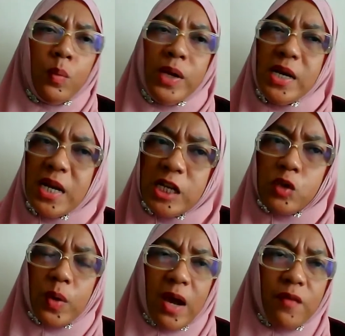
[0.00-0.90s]
We need
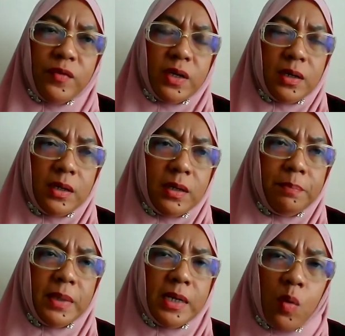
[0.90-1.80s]
to have the,
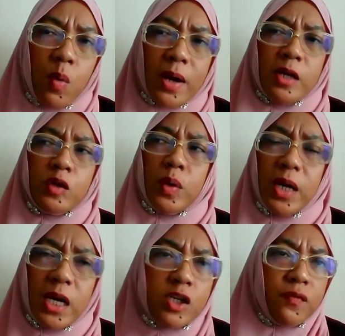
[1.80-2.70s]
the inquiry to
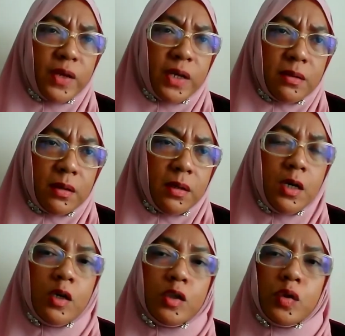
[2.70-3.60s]
each of it.
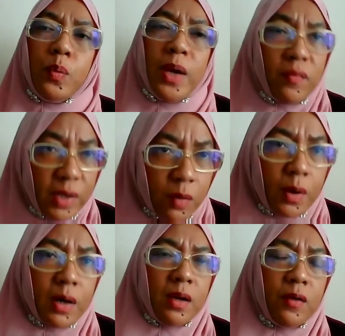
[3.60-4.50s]
So we have an
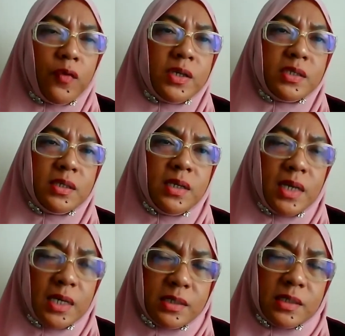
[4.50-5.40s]
inquiry for the certain
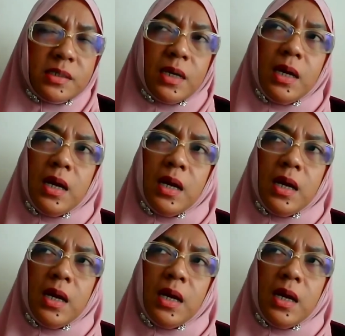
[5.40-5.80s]
cases.